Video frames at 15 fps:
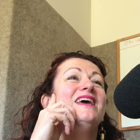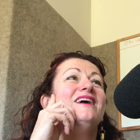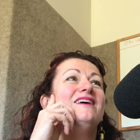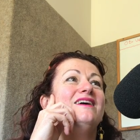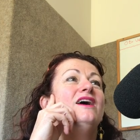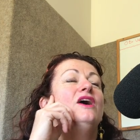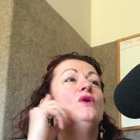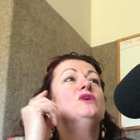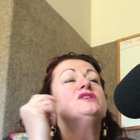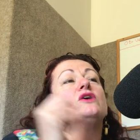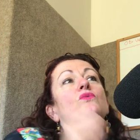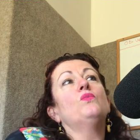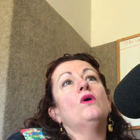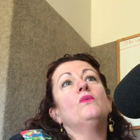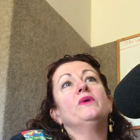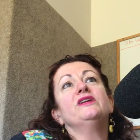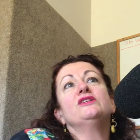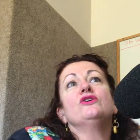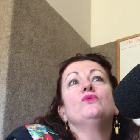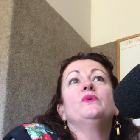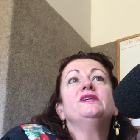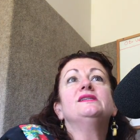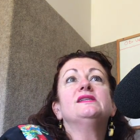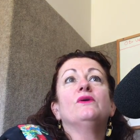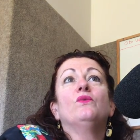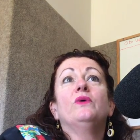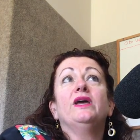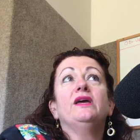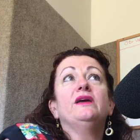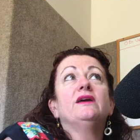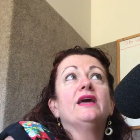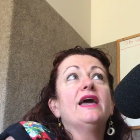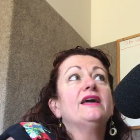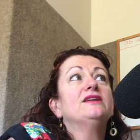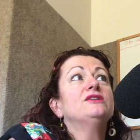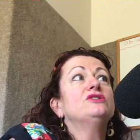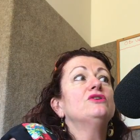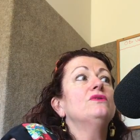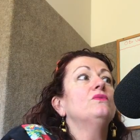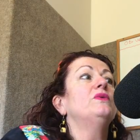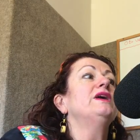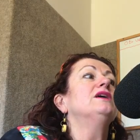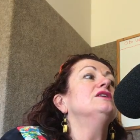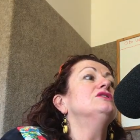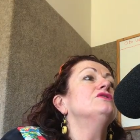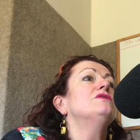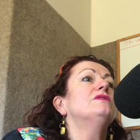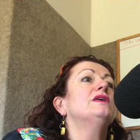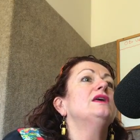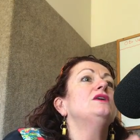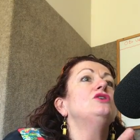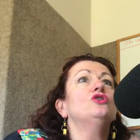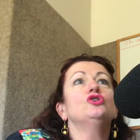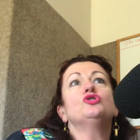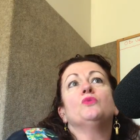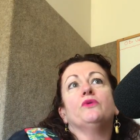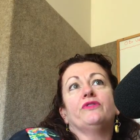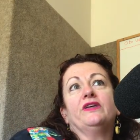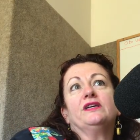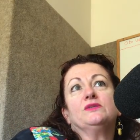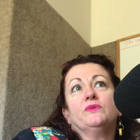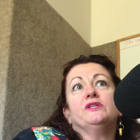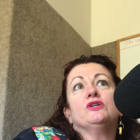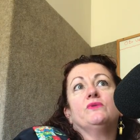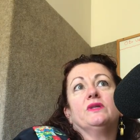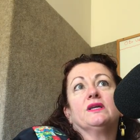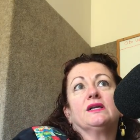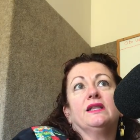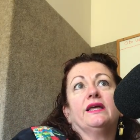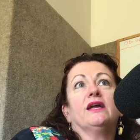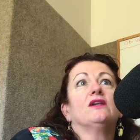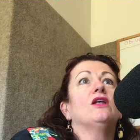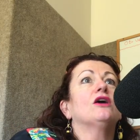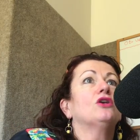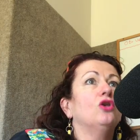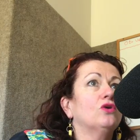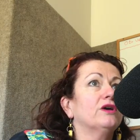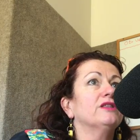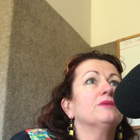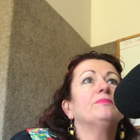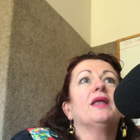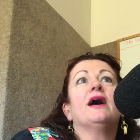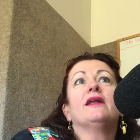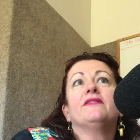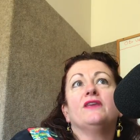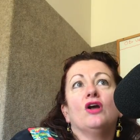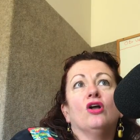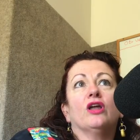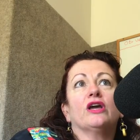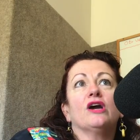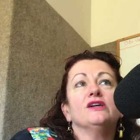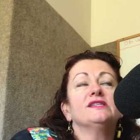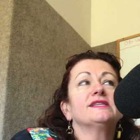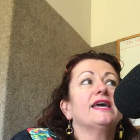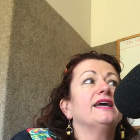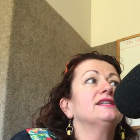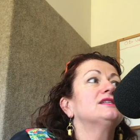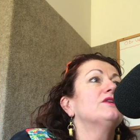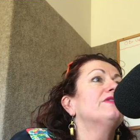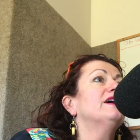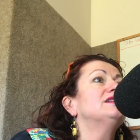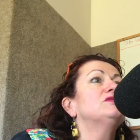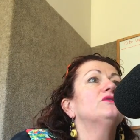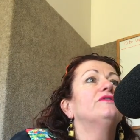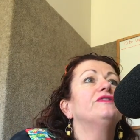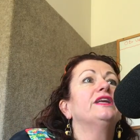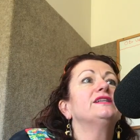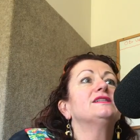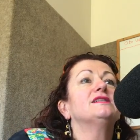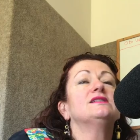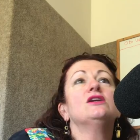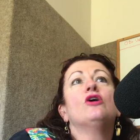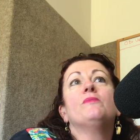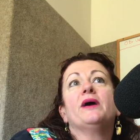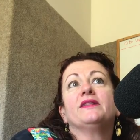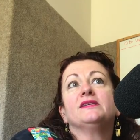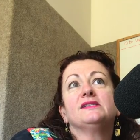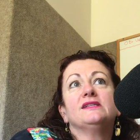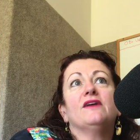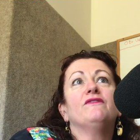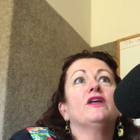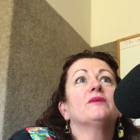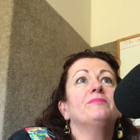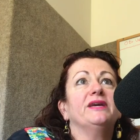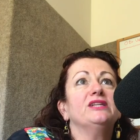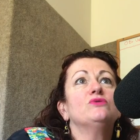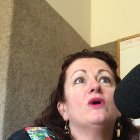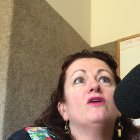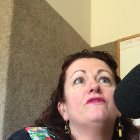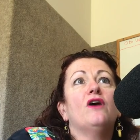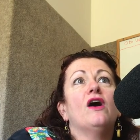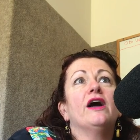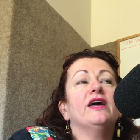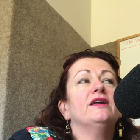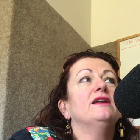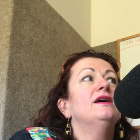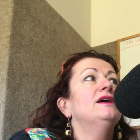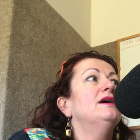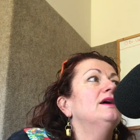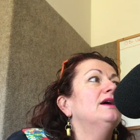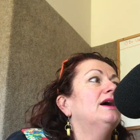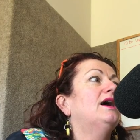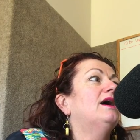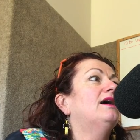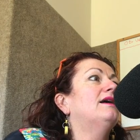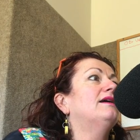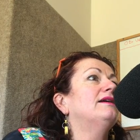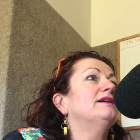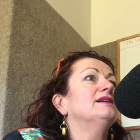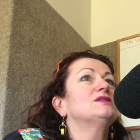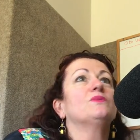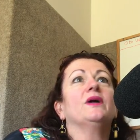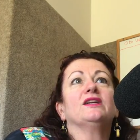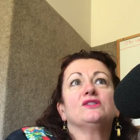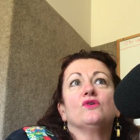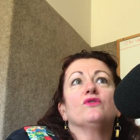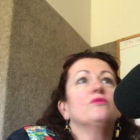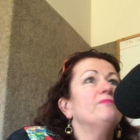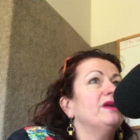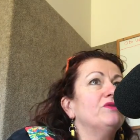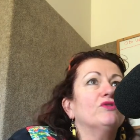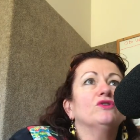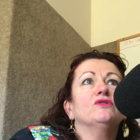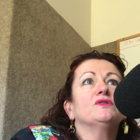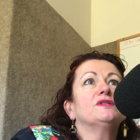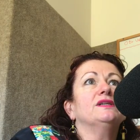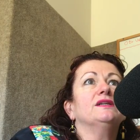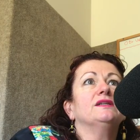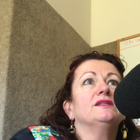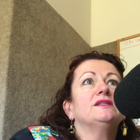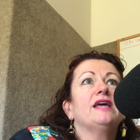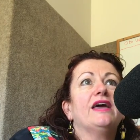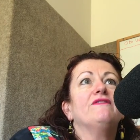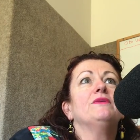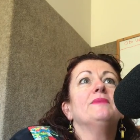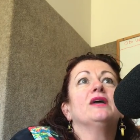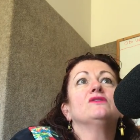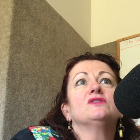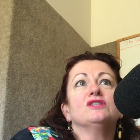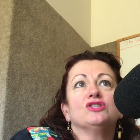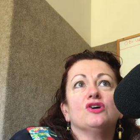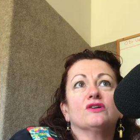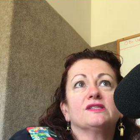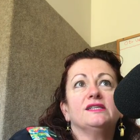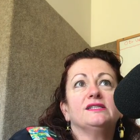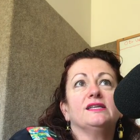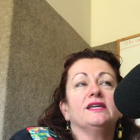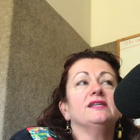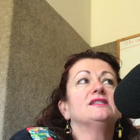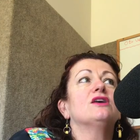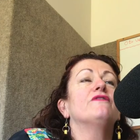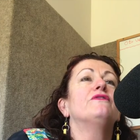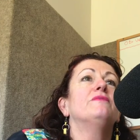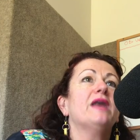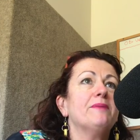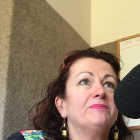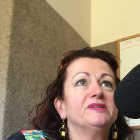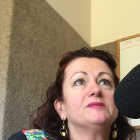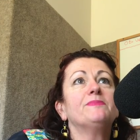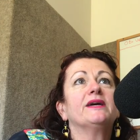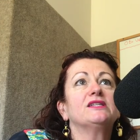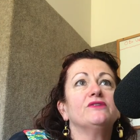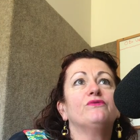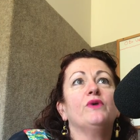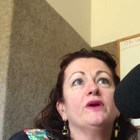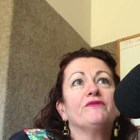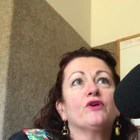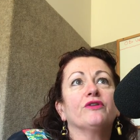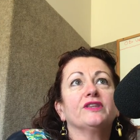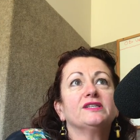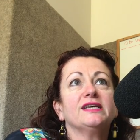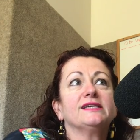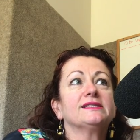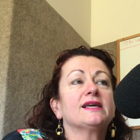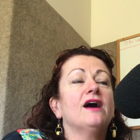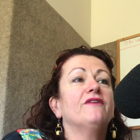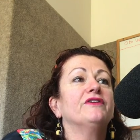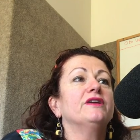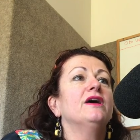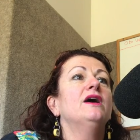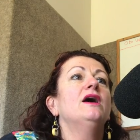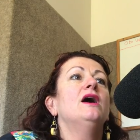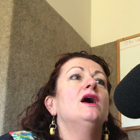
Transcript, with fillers: Yeah. So what we do, we we can do we can do the usual things we do in the clinic, like look at the blood and the oligo scan. So that sort of lets us know about the stuff like B twelve iron, uh, as well as all the minerals and heavy metals and toxicity. So, from that perspective, we've got the test covered.